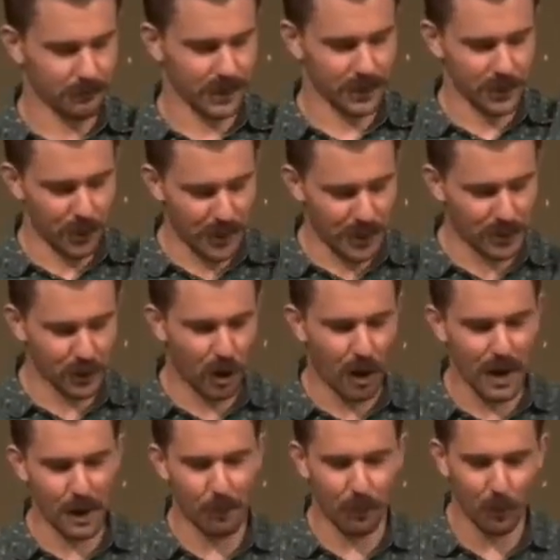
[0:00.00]
And so, the
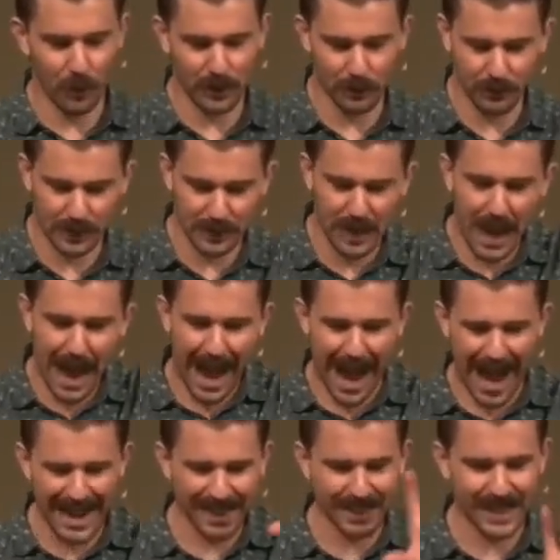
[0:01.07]
entire point of these
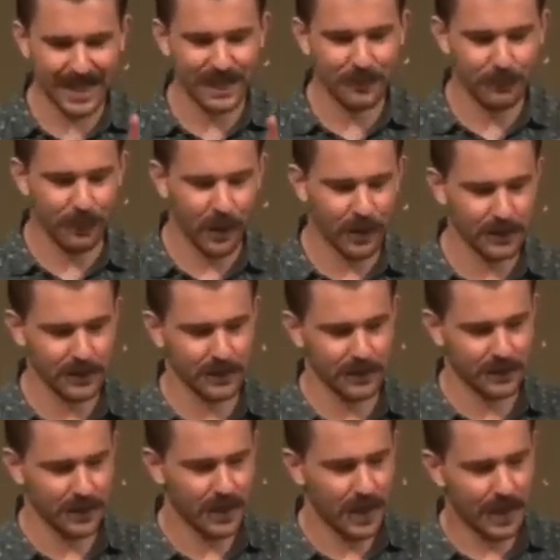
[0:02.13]
18
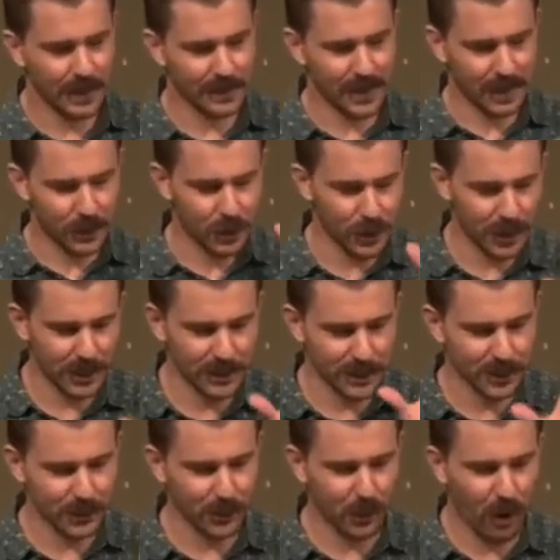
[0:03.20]
verses is that
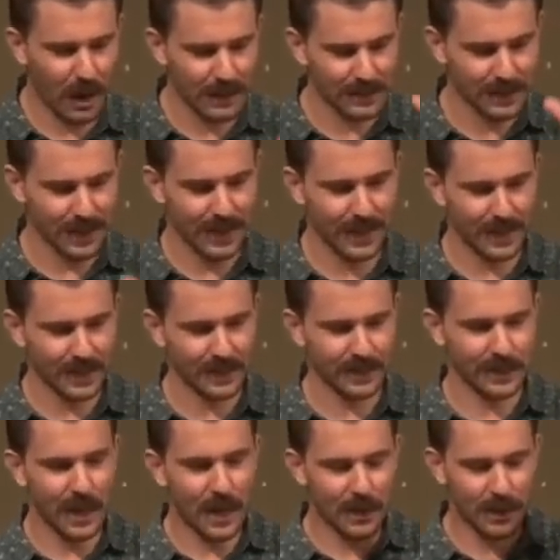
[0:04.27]
Jesus Christ
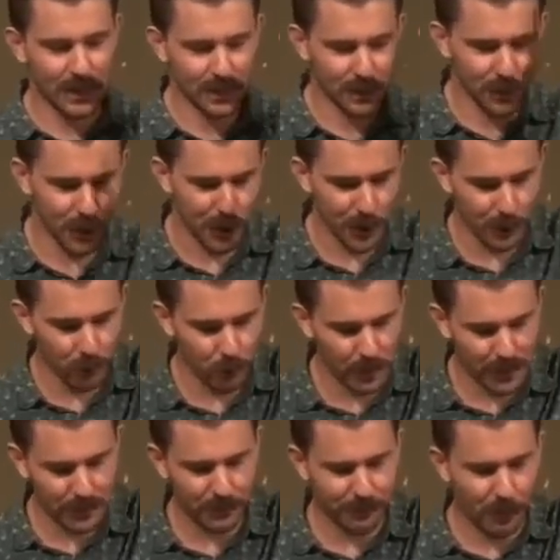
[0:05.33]
is the eternal
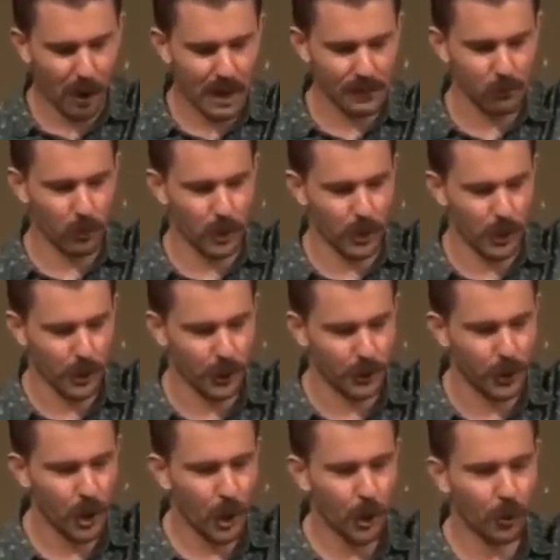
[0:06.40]
and divine
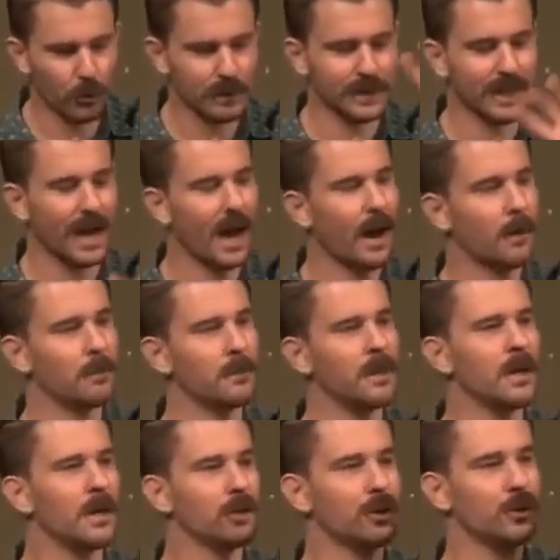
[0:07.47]
Word who has
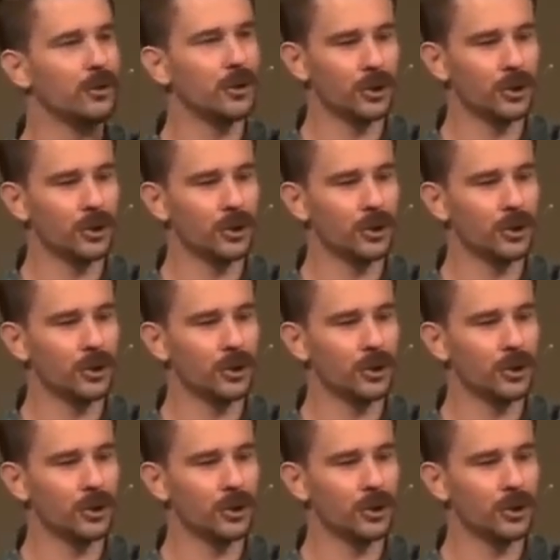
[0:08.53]
come to